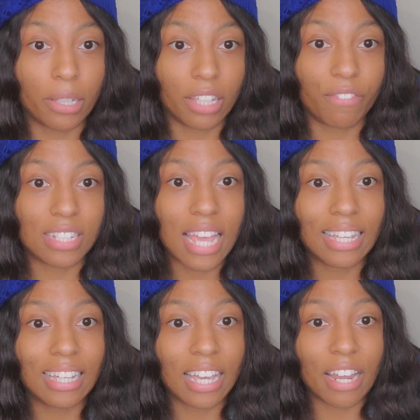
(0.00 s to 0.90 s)
belief and
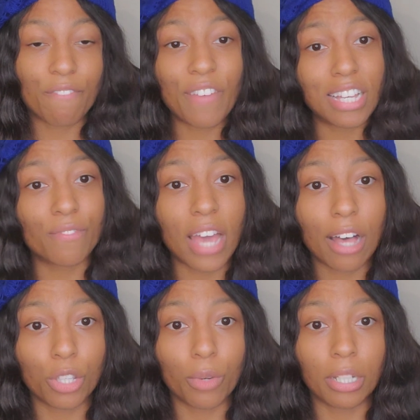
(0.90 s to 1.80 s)
taking it at face
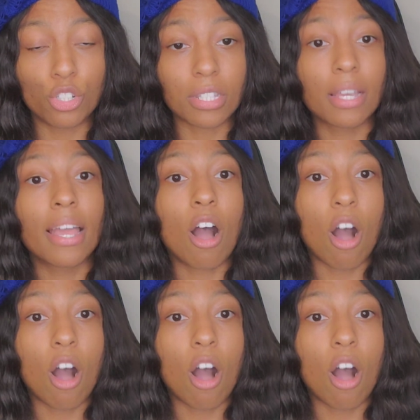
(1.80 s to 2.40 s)
value and just